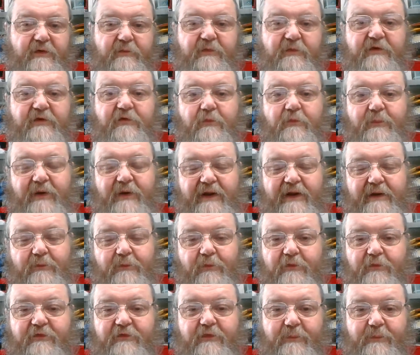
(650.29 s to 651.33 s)
The original
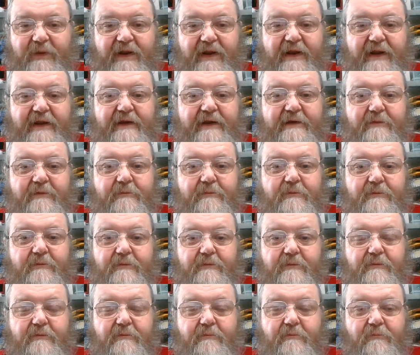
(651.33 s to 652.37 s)
plan was to play
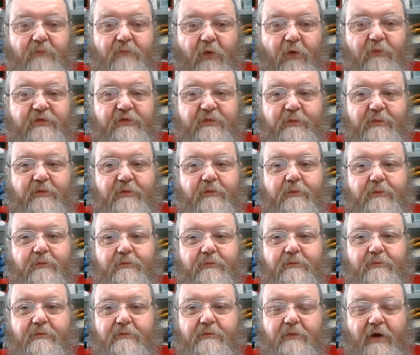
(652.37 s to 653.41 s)
multiple
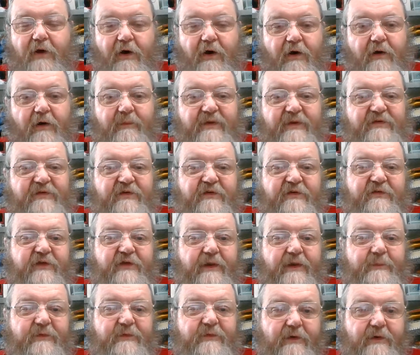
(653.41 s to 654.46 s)
armies at the
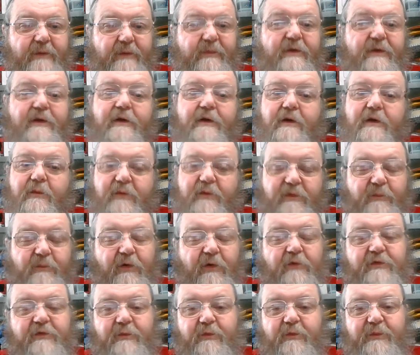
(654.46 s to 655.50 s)
same time with
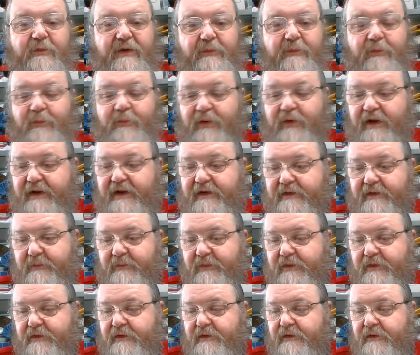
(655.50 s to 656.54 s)
multiple people playing them.